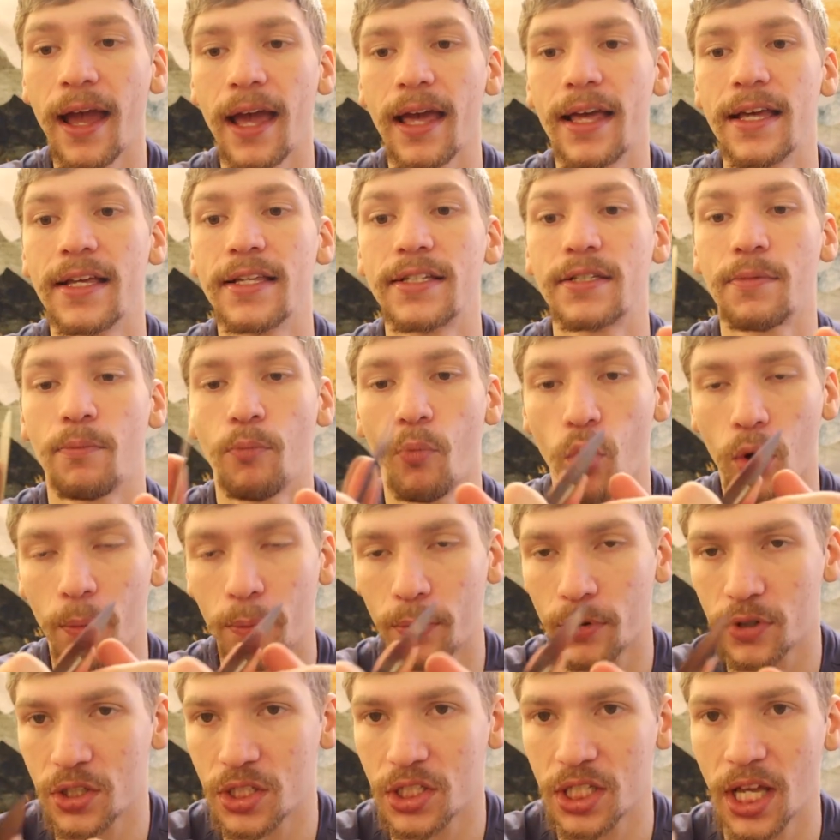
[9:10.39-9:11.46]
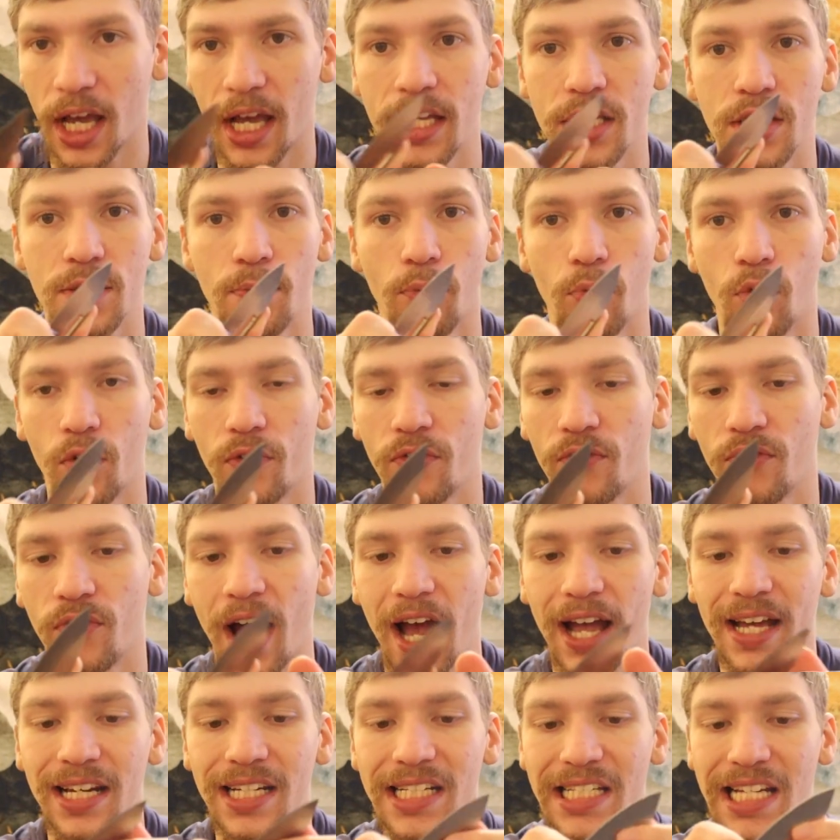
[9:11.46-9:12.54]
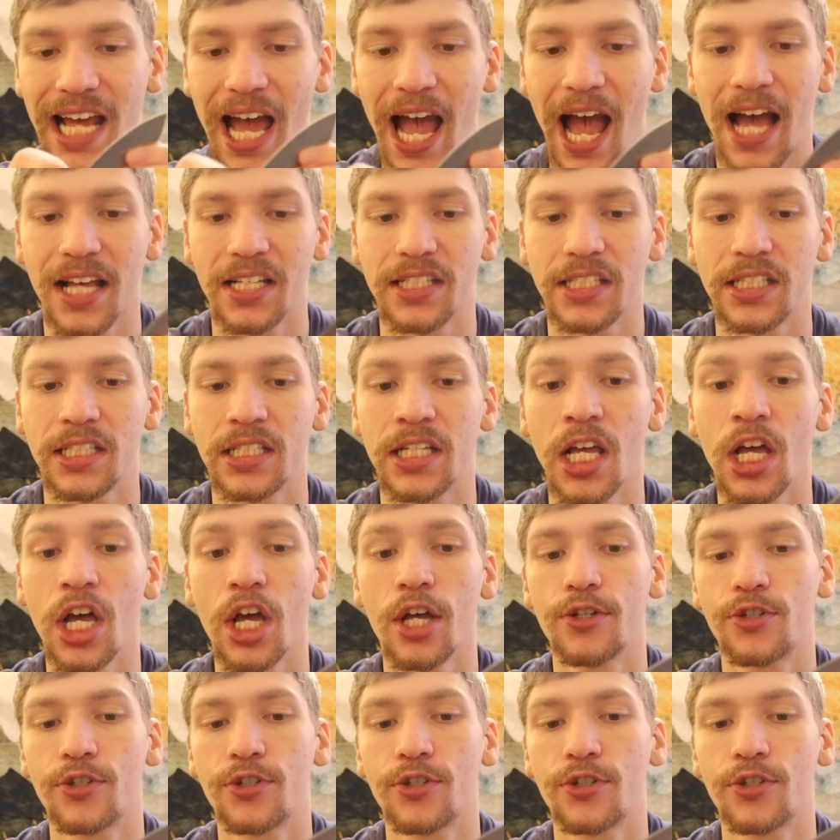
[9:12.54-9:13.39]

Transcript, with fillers: is more precise, more fine tasks.